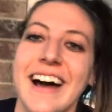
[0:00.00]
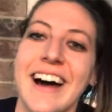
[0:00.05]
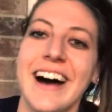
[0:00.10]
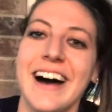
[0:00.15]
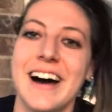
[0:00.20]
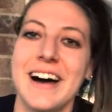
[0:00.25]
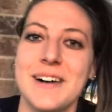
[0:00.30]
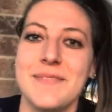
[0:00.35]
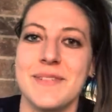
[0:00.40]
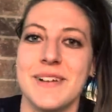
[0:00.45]

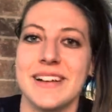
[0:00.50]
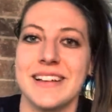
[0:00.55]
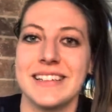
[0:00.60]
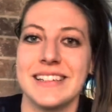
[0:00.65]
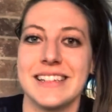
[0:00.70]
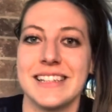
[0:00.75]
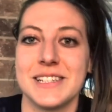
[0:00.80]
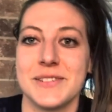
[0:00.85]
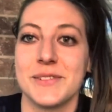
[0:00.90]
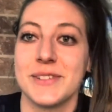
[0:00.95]
Um,
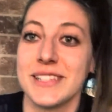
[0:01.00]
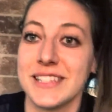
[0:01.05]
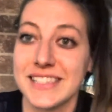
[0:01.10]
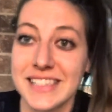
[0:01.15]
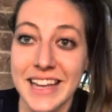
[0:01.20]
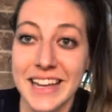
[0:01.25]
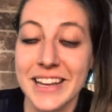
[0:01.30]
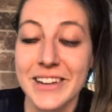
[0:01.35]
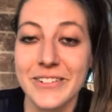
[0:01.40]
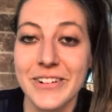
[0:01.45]
this was the
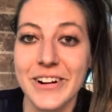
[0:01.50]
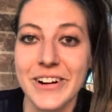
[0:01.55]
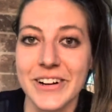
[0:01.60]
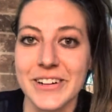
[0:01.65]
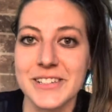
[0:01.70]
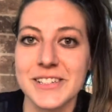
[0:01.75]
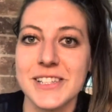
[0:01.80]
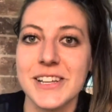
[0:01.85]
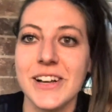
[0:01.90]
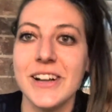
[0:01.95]
second
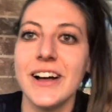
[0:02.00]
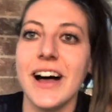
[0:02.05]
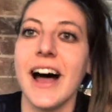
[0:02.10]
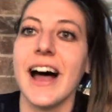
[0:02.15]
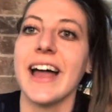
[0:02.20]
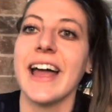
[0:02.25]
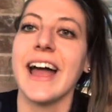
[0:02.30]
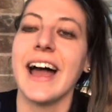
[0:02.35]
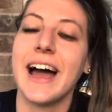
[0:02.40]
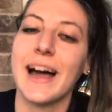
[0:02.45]
rehearsal.
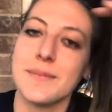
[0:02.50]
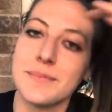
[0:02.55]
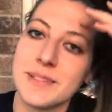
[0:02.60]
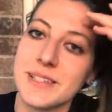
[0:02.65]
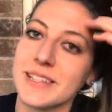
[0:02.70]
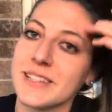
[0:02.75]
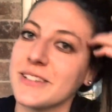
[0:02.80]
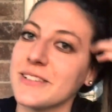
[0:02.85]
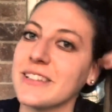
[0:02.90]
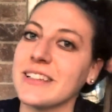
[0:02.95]
I
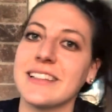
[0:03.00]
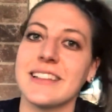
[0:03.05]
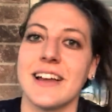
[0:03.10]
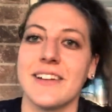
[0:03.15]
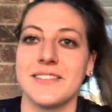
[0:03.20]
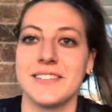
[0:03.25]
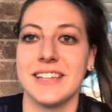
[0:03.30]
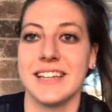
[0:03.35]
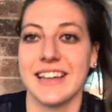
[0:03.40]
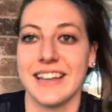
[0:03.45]
absolutely
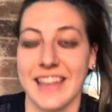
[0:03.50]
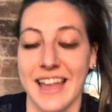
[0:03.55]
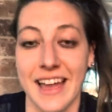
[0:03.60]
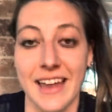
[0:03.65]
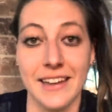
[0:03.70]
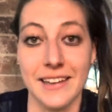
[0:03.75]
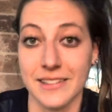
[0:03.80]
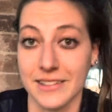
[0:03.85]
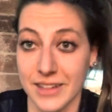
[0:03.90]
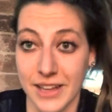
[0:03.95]
loved it
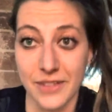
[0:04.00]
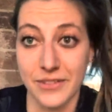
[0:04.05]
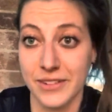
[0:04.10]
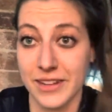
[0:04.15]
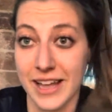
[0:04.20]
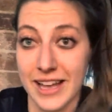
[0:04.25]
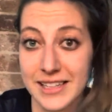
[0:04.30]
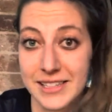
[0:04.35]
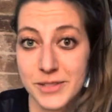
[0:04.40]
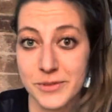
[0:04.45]
again. Loved
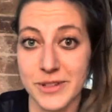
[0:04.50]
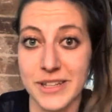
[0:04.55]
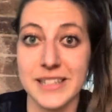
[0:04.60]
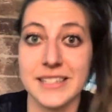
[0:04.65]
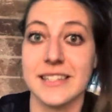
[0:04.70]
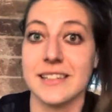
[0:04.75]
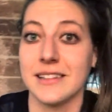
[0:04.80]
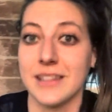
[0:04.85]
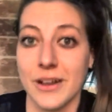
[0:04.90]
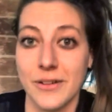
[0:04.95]
last
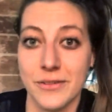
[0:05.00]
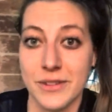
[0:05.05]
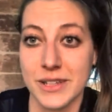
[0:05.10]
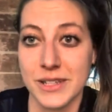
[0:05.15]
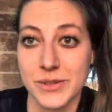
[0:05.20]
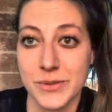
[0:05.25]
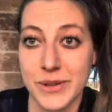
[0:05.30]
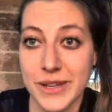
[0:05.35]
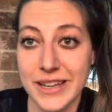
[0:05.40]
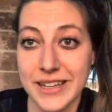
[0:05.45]
week's, loved
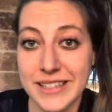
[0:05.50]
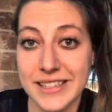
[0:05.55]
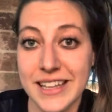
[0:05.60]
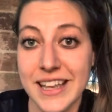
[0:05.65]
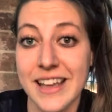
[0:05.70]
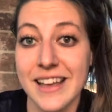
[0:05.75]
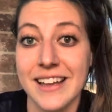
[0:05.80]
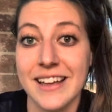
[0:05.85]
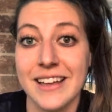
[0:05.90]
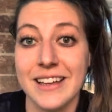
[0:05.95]
this week's.
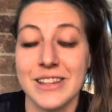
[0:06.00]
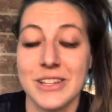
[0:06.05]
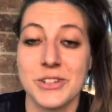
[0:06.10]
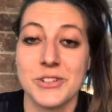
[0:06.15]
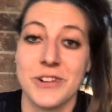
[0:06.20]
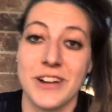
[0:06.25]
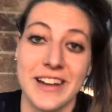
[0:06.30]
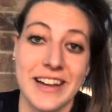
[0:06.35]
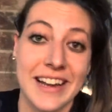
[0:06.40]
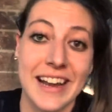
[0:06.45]
The
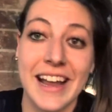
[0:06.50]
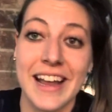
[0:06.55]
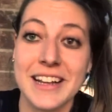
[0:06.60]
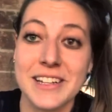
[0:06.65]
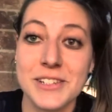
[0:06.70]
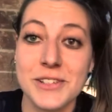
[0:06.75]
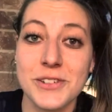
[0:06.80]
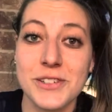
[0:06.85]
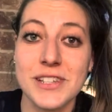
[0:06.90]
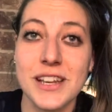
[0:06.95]
training
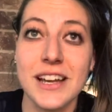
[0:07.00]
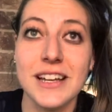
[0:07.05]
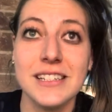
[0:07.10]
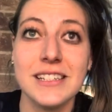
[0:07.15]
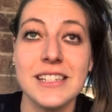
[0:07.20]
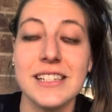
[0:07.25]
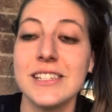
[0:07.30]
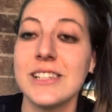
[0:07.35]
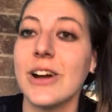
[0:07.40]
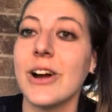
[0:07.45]

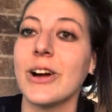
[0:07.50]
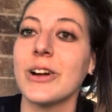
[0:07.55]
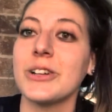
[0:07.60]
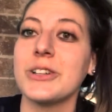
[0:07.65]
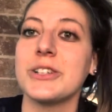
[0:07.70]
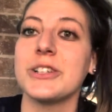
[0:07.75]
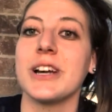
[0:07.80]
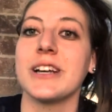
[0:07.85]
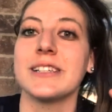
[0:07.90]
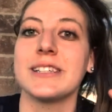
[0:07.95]
exercises are
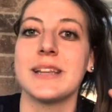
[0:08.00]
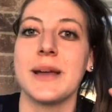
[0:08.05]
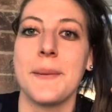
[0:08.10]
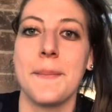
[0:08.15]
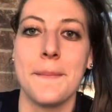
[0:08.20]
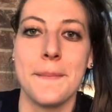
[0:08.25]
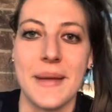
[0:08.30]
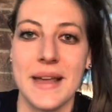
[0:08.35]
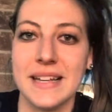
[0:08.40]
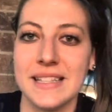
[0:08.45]
just
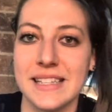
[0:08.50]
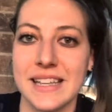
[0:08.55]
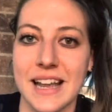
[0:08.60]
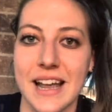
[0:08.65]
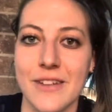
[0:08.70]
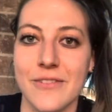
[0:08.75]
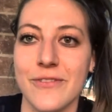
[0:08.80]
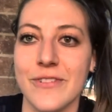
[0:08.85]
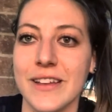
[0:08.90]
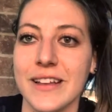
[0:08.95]
amazing.
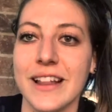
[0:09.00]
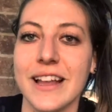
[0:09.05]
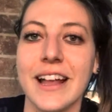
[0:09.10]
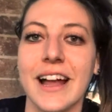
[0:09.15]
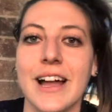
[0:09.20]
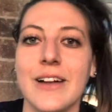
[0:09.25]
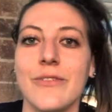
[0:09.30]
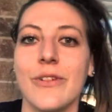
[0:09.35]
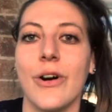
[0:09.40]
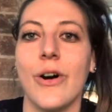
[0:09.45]
I feel like
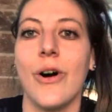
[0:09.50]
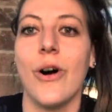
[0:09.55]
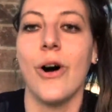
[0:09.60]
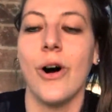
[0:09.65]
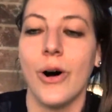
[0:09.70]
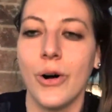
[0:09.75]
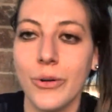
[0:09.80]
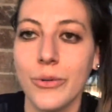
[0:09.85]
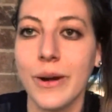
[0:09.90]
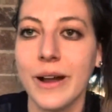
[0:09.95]
I've
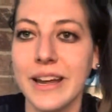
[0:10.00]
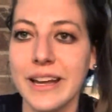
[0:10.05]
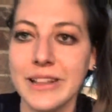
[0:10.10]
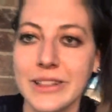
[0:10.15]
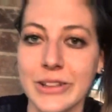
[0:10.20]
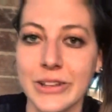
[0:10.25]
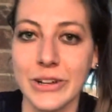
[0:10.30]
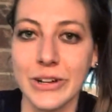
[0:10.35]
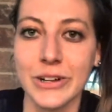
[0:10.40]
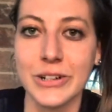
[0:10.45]
already
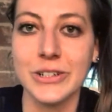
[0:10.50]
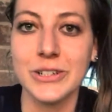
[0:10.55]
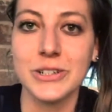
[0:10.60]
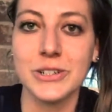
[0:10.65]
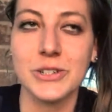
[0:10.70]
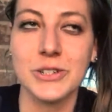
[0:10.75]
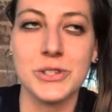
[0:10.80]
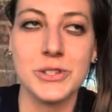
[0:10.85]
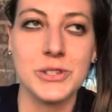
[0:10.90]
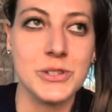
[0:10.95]
learned
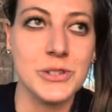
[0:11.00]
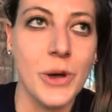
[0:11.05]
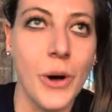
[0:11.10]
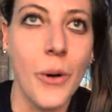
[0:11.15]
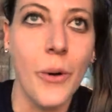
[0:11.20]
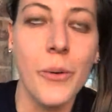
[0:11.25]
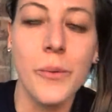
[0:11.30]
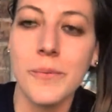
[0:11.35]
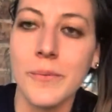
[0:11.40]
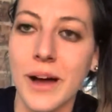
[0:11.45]

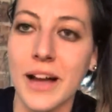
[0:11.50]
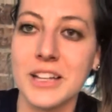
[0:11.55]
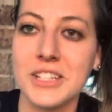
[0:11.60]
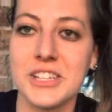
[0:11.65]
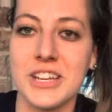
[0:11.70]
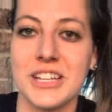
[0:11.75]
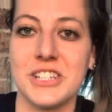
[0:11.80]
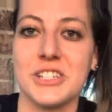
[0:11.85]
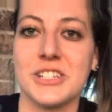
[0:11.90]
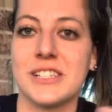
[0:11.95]
so
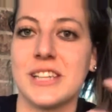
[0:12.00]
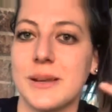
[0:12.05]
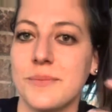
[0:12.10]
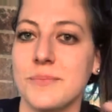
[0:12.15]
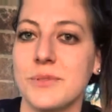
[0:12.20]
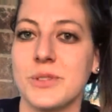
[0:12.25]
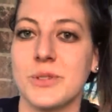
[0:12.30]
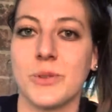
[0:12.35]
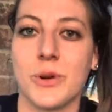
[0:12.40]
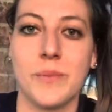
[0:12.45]
much and just
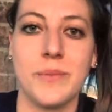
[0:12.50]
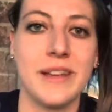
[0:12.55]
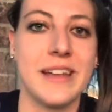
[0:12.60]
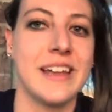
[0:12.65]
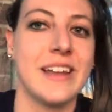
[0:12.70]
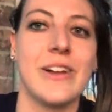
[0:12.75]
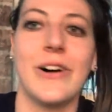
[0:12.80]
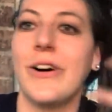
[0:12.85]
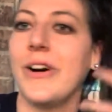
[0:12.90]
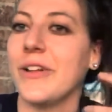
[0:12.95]
absorbing
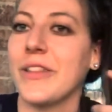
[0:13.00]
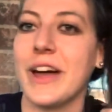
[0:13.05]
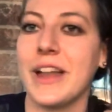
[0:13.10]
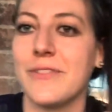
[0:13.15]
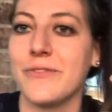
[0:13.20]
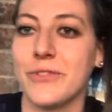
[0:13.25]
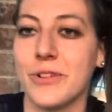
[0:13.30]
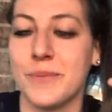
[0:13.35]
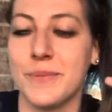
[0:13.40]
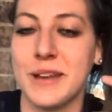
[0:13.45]
in all that
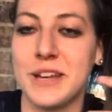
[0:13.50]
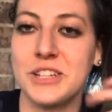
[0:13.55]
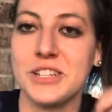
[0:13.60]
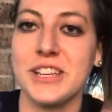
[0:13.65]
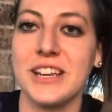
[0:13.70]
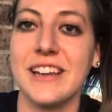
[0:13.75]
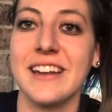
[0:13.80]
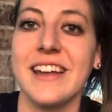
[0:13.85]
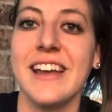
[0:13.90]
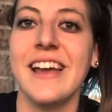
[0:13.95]

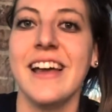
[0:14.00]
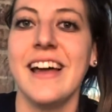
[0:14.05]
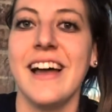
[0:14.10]
information.